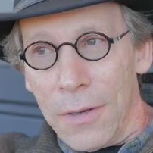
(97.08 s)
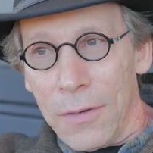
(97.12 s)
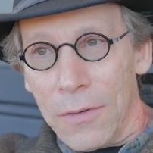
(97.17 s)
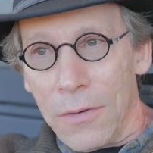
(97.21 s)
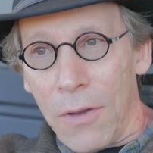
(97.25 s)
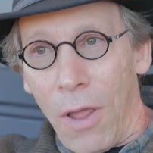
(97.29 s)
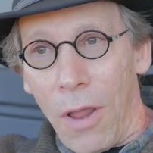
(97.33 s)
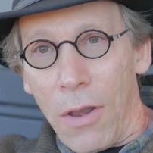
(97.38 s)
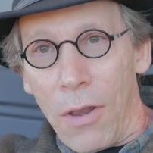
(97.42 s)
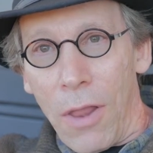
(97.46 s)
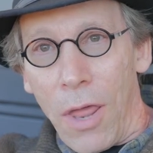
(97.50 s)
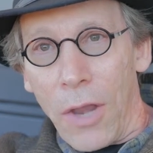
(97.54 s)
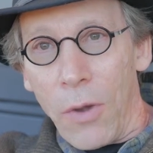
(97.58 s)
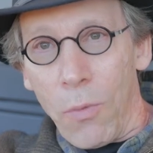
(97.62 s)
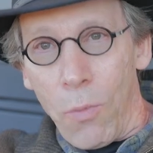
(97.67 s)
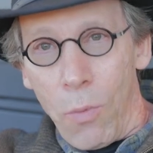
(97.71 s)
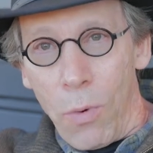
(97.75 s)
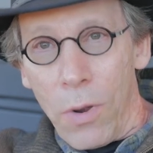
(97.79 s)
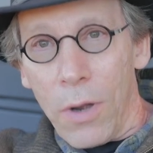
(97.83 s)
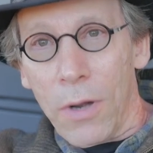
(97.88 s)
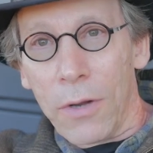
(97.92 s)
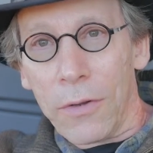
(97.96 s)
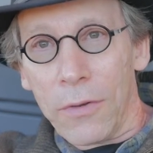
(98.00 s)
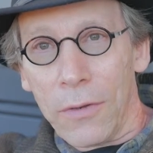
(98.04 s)
not a lot of
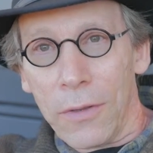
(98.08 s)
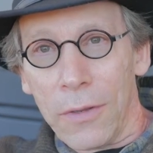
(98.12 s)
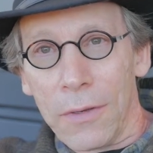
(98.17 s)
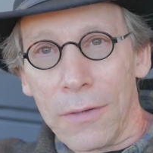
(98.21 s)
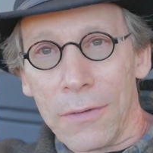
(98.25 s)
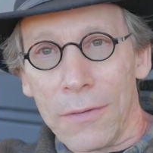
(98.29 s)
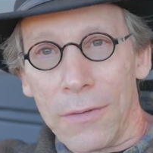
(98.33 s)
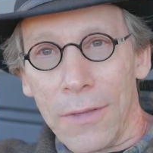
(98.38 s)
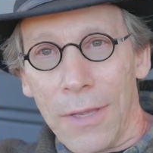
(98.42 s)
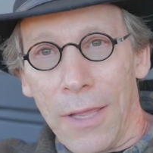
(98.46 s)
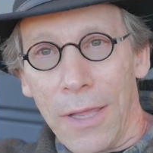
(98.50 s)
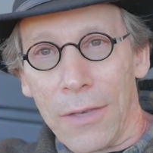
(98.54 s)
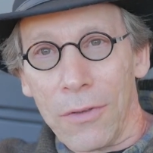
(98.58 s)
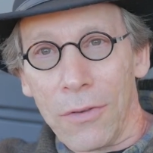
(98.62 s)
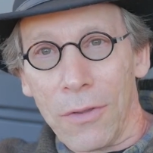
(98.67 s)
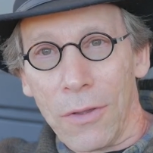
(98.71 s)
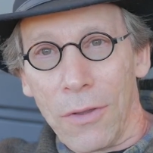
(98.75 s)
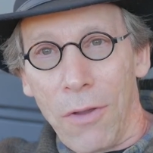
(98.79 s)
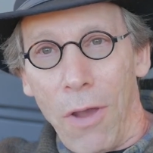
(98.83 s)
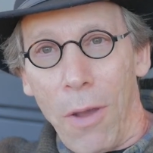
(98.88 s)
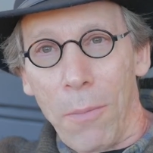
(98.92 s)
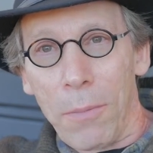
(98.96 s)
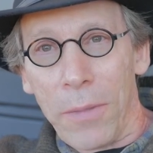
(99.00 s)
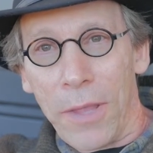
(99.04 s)
work to get to
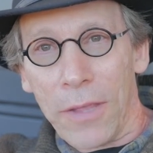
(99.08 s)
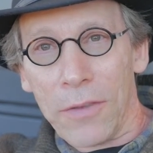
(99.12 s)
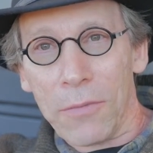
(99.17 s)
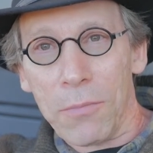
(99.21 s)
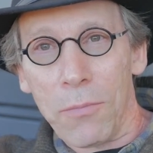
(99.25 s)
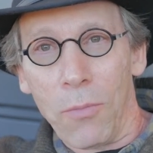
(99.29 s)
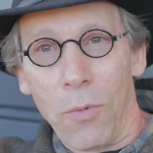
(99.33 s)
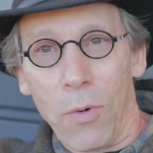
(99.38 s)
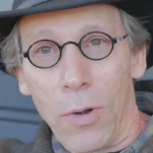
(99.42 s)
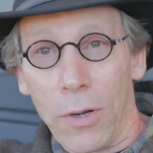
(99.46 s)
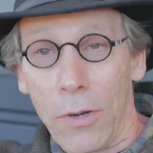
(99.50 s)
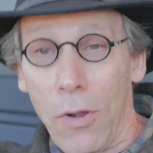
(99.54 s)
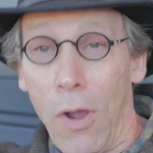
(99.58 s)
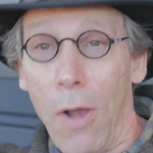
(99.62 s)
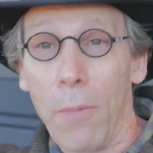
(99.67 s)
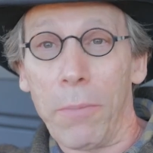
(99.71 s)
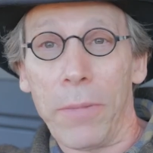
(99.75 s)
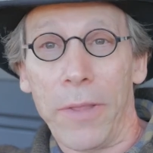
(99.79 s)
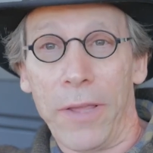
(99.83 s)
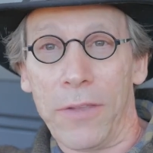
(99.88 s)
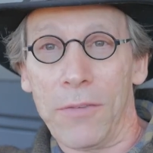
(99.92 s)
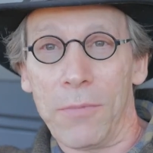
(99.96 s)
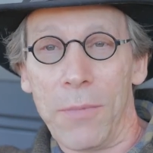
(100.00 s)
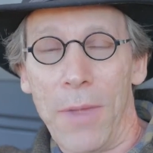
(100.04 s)
more
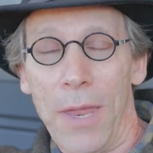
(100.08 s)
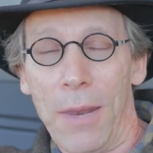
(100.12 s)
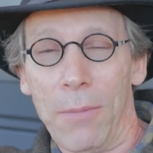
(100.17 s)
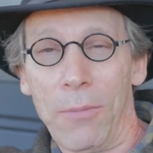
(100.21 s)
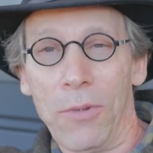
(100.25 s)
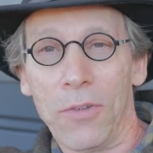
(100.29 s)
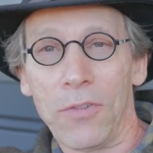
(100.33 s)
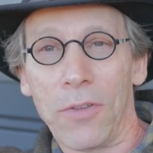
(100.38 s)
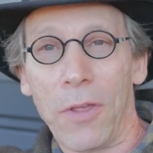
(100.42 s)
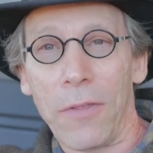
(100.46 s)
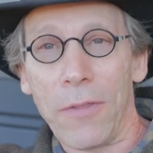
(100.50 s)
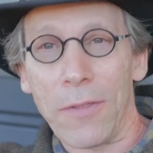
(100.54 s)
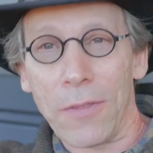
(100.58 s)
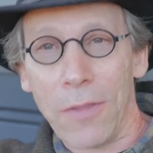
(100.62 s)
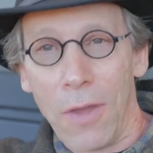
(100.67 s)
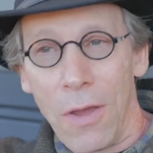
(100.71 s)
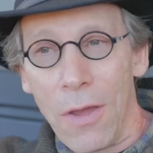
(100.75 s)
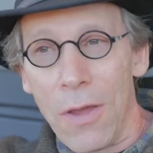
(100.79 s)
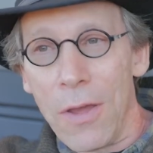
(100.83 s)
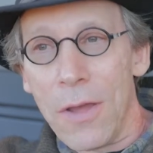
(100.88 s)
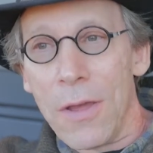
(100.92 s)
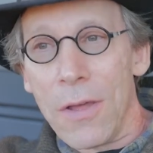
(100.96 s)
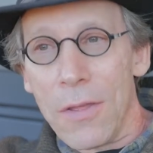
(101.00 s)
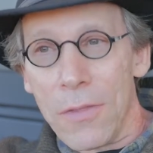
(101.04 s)
complex mammals. I think
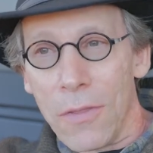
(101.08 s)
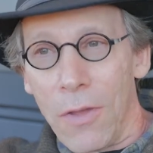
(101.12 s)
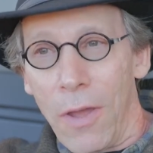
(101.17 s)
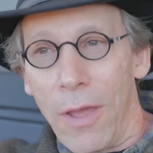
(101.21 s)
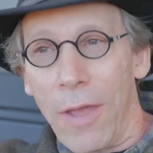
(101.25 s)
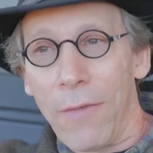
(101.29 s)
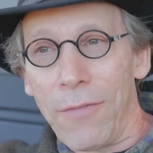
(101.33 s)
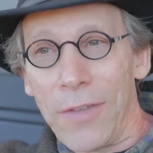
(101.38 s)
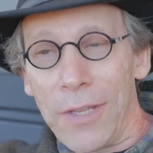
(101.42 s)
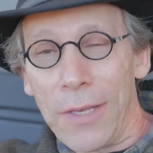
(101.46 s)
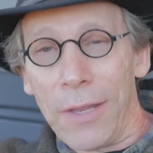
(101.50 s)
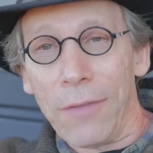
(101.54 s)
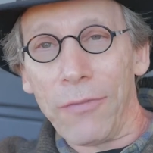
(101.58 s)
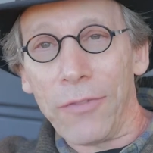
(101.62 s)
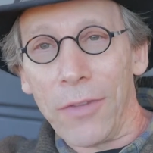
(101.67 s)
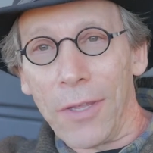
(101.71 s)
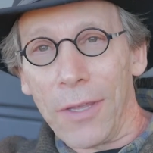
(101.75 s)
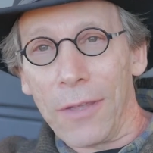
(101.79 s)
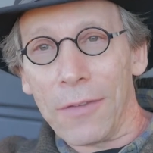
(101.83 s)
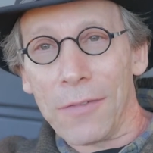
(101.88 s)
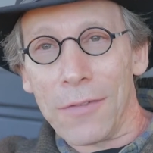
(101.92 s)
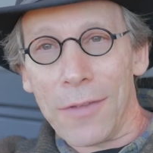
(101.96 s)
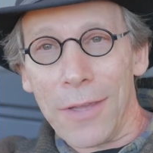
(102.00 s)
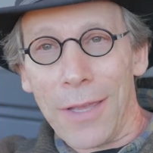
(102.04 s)
the heavy
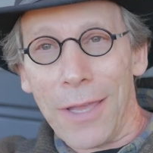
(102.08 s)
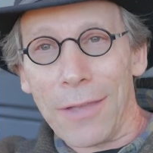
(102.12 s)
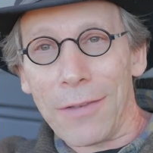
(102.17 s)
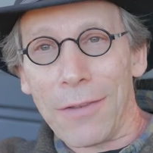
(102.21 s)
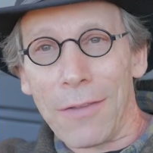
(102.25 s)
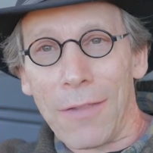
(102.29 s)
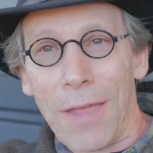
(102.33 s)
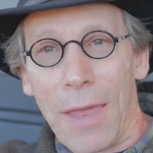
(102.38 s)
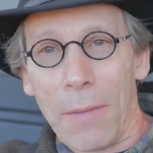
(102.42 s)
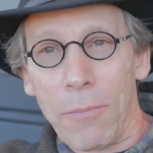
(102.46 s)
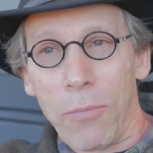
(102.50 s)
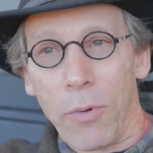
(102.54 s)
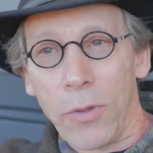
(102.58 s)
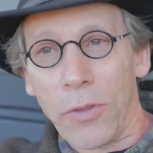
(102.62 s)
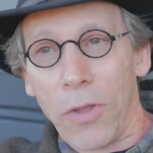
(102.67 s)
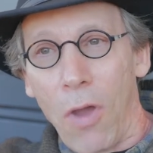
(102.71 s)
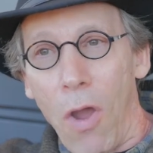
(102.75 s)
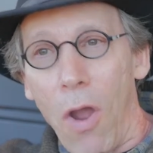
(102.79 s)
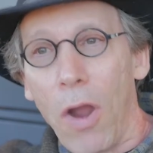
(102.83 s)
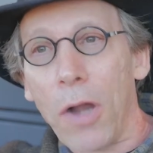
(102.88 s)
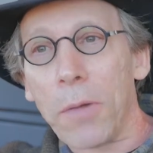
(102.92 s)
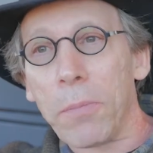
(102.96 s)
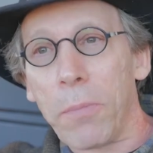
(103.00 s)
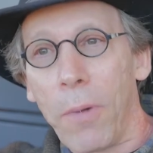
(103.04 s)
lifting is to get to that point. The
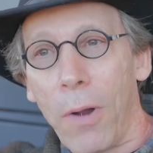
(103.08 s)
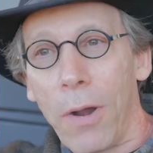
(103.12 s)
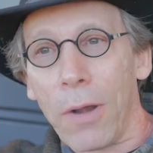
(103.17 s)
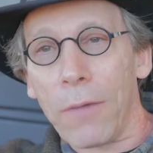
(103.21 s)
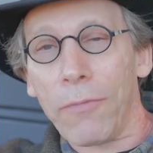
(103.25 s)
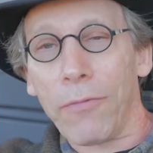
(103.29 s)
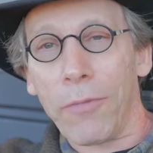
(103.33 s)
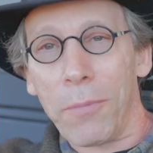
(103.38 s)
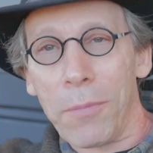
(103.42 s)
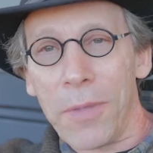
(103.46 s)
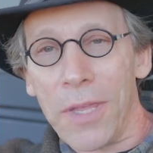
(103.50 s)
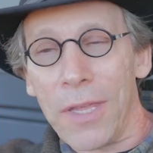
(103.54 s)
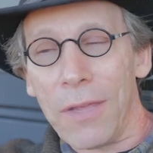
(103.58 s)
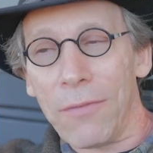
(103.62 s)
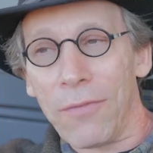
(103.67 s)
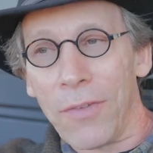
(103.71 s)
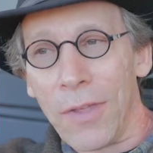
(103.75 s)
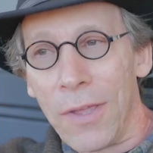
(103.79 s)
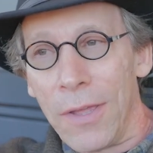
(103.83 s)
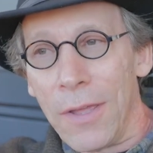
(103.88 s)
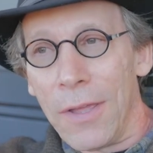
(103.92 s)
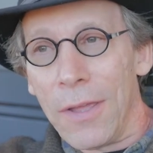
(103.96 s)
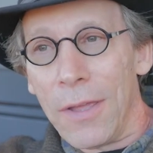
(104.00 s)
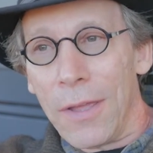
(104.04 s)
hard part for me of
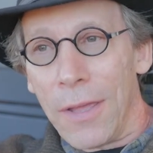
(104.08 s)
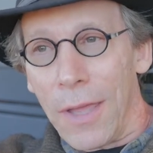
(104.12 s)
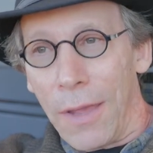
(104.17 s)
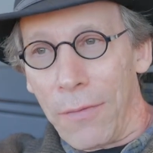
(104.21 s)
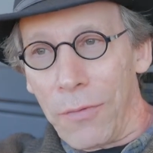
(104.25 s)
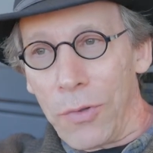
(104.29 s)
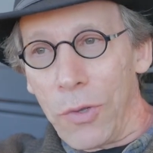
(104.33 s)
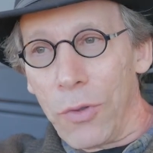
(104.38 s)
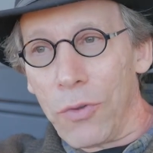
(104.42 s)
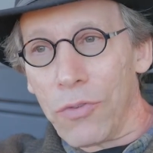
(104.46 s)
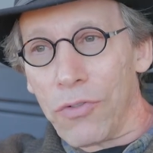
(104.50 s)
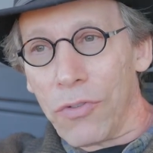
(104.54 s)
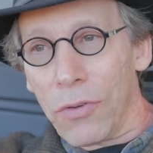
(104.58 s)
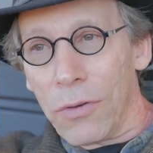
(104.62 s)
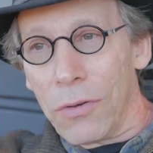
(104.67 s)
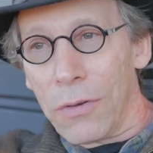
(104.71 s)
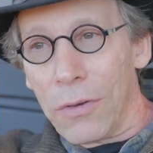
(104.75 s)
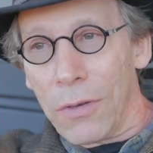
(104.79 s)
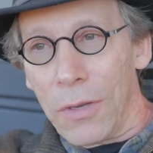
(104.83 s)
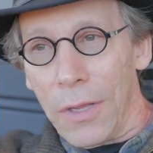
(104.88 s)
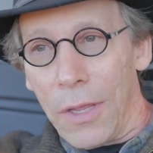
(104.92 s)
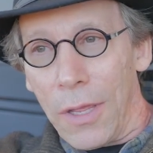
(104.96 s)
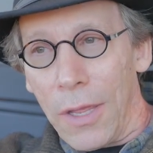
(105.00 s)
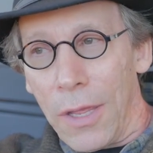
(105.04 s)
evolution,
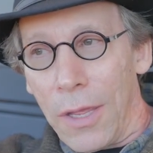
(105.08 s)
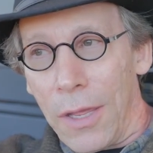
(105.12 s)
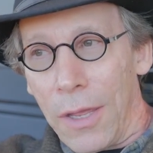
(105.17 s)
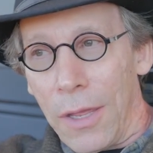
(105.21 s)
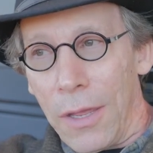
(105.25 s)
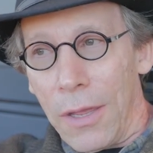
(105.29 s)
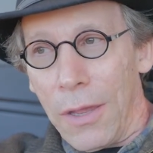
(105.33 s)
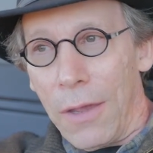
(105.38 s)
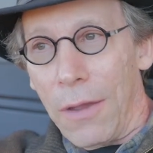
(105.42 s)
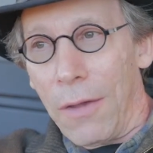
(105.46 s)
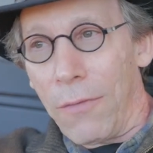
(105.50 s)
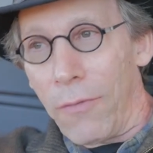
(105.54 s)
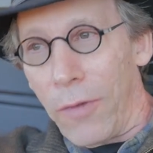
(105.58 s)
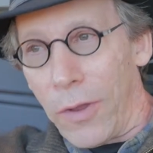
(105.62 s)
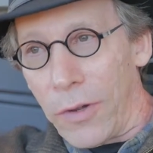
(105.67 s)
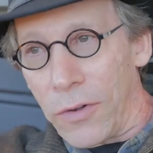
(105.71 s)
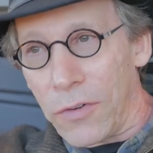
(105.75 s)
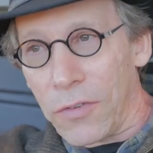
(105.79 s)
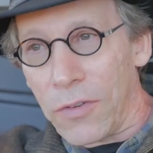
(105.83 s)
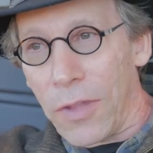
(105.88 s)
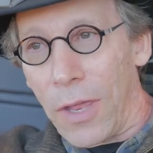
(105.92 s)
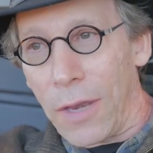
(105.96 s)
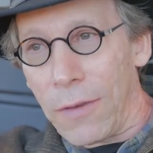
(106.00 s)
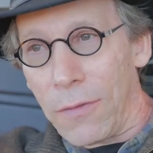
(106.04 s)
of
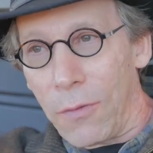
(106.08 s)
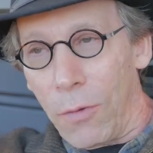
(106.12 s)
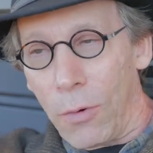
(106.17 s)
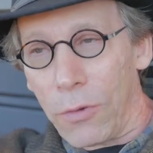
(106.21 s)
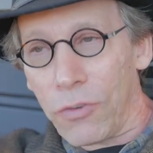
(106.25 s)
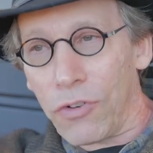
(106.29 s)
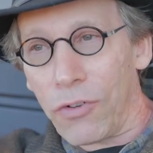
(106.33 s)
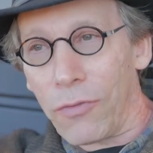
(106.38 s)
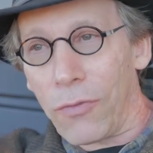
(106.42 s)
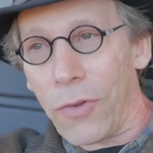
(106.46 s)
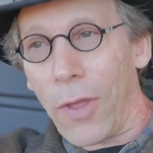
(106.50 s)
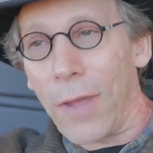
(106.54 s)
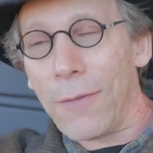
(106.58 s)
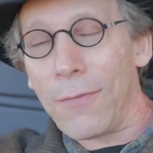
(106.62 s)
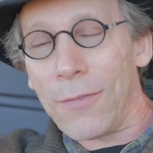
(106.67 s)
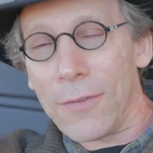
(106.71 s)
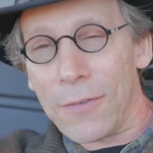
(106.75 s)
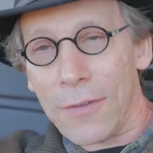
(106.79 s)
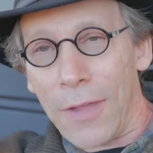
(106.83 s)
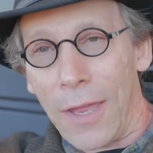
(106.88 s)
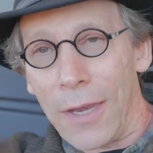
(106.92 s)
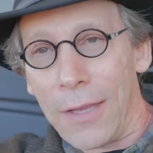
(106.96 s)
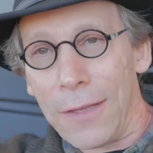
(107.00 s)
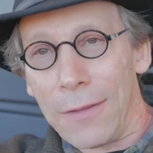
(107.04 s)
understanding the origin of life, is
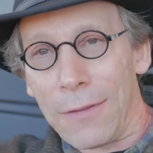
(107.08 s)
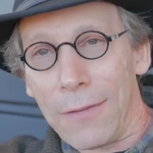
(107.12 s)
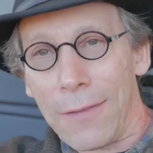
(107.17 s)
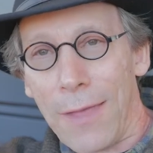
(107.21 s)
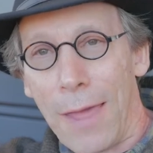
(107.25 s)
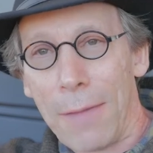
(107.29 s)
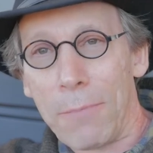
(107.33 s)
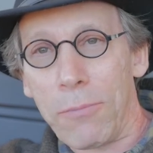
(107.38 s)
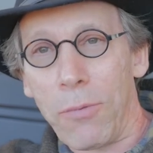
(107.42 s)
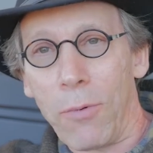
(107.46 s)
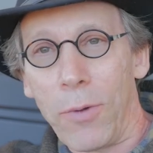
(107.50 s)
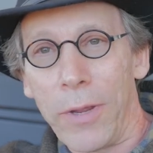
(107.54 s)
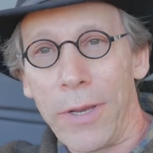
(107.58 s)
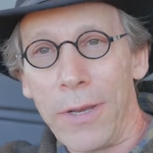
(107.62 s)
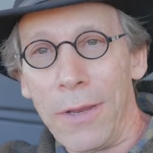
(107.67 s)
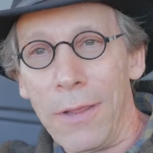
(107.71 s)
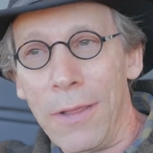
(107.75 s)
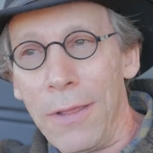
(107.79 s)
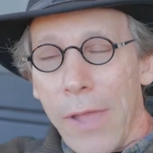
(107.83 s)
getting to that point.